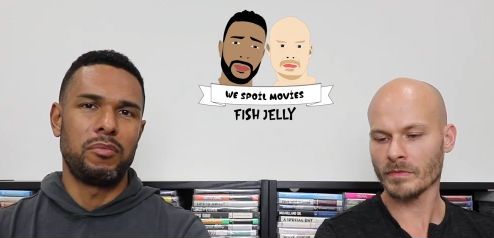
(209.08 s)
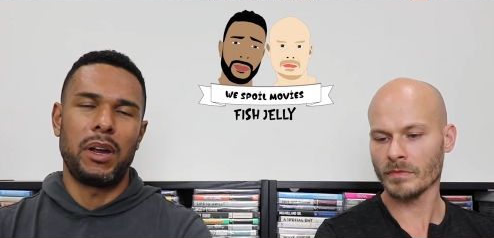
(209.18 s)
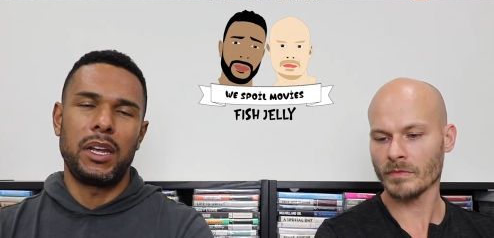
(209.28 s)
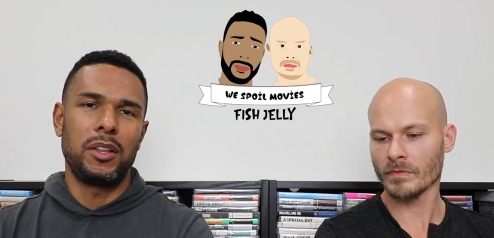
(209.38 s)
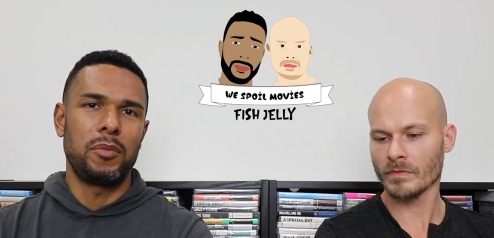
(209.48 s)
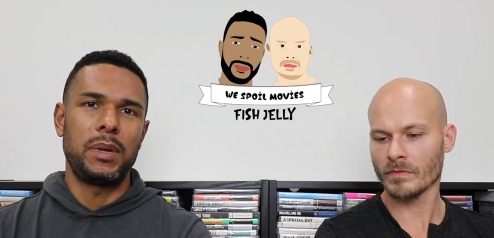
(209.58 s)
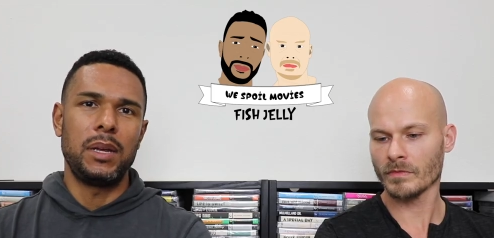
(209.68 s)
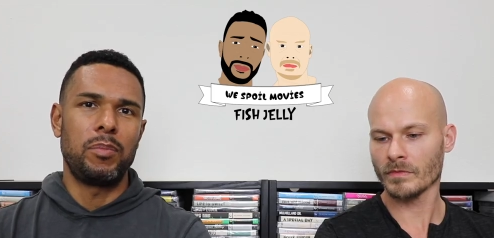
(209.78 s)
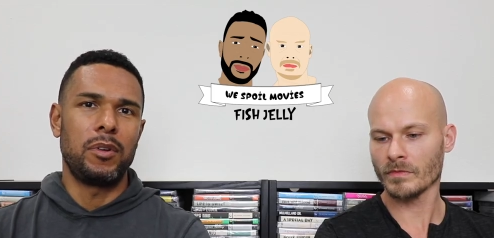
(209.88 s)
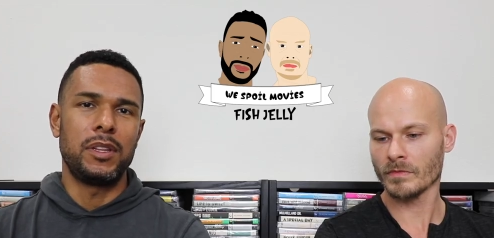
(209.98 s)
Speaker 1: regular
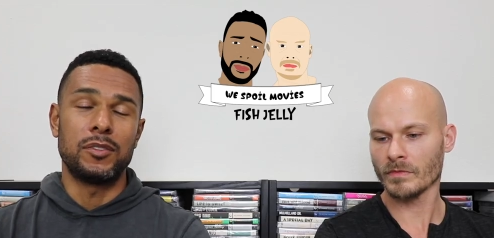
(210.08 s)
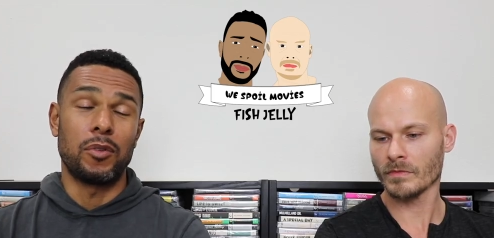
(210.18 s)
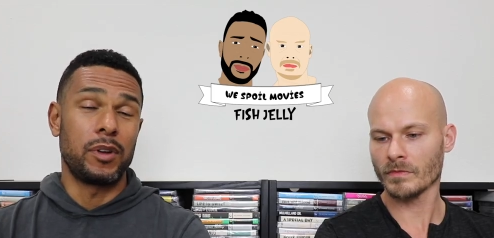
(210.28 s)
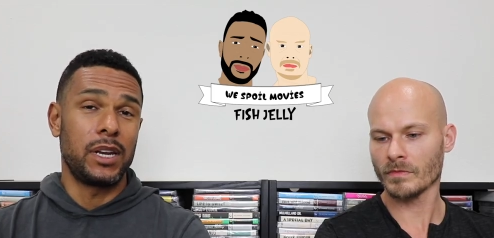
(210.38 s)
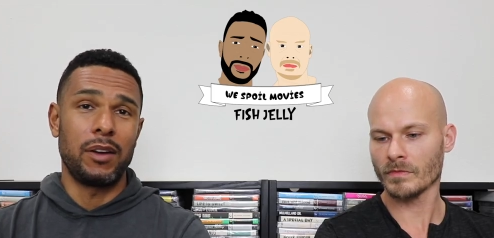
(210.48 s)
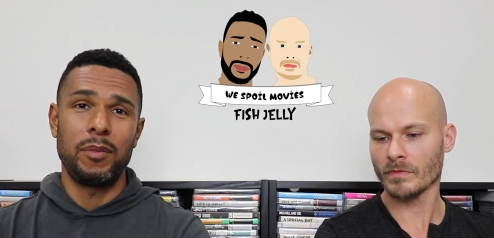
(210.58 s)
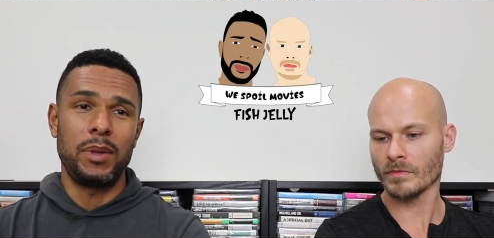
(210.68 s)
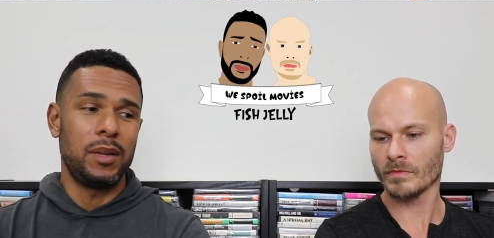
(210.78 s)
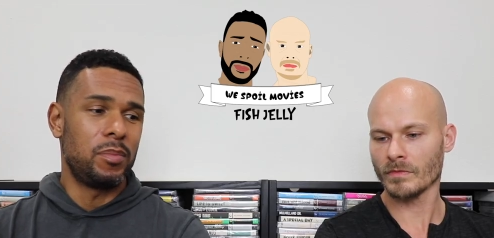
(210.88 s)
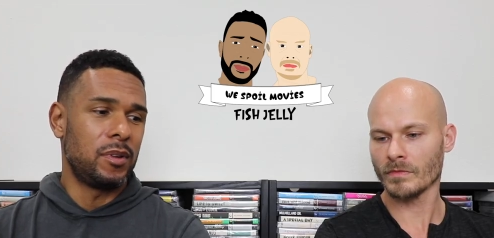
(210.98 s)
people these ordinary
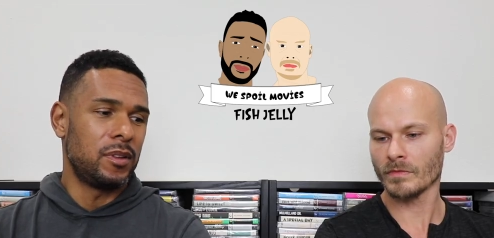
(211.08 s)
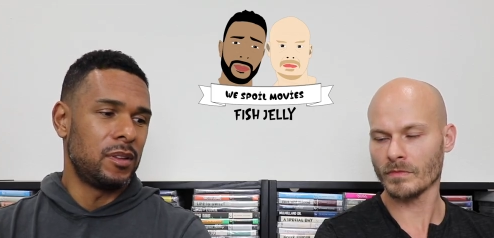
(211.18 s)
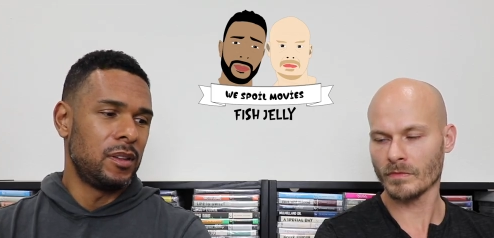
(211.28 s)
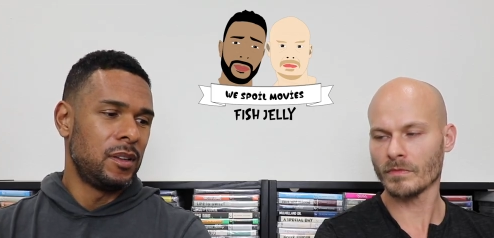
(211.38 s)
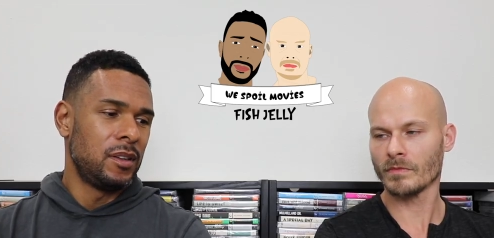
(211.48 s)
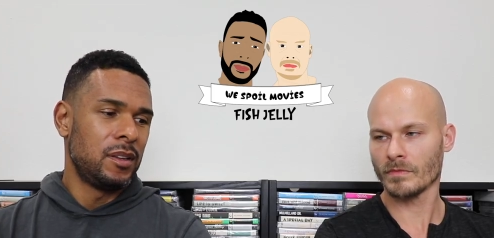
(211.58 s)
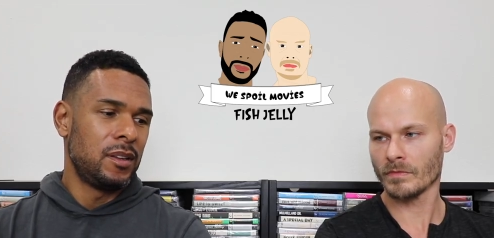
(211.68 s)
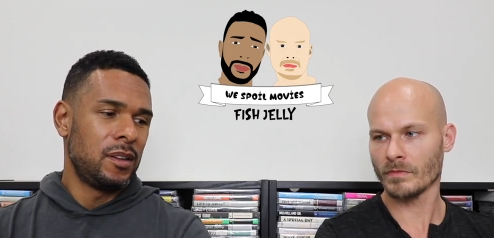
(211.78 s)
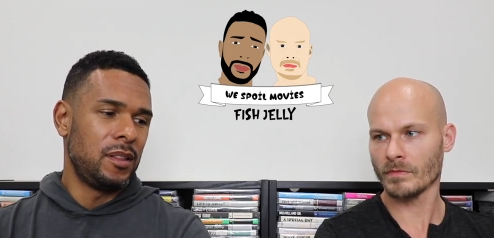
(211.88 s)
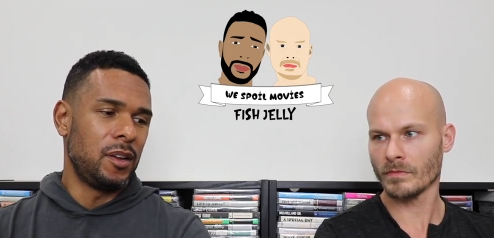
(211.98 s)
people
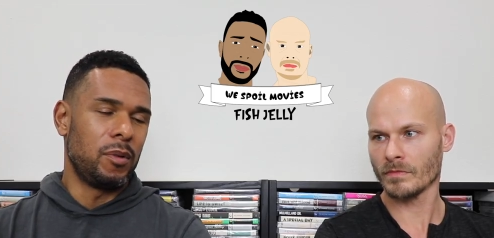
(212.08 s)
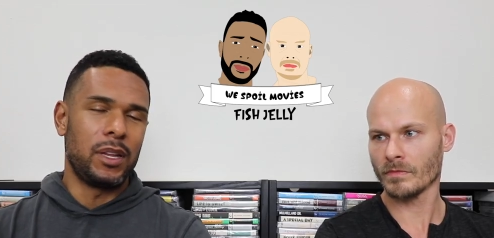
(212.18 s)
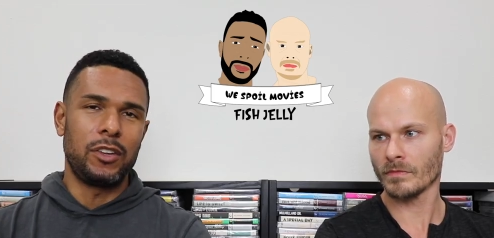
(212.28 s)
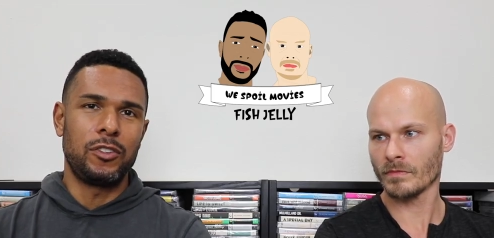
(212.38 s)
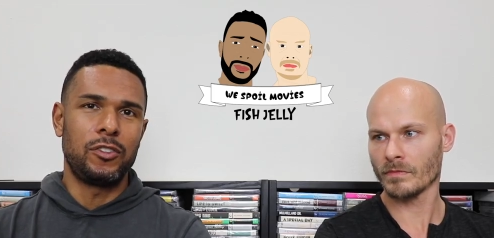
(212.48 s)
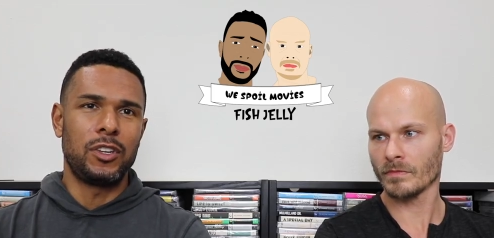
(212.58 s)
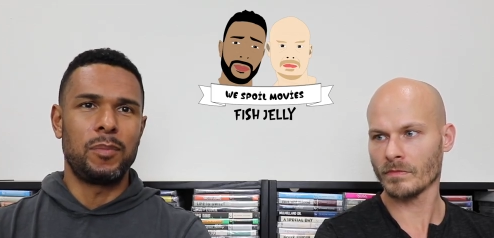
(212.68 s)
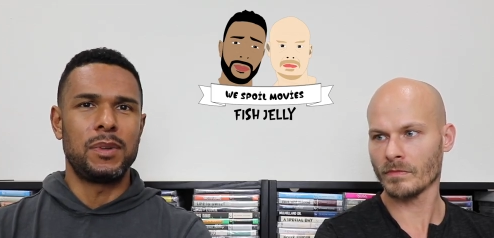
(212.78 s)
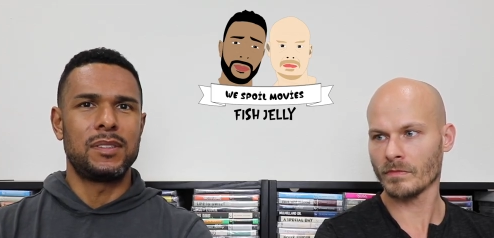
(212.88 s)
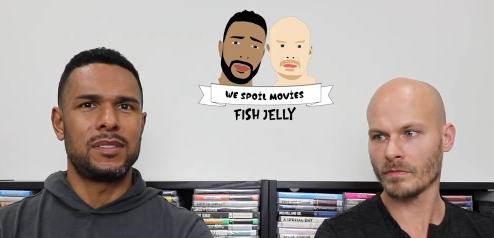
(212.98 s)
their
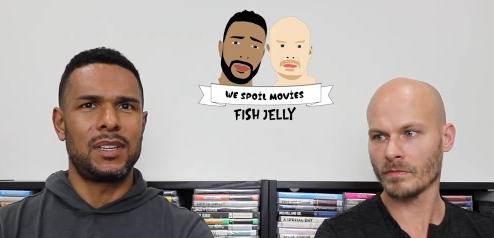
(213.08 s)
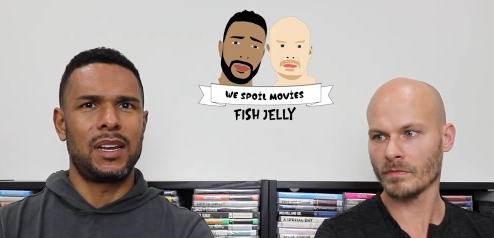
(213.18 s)
relationship is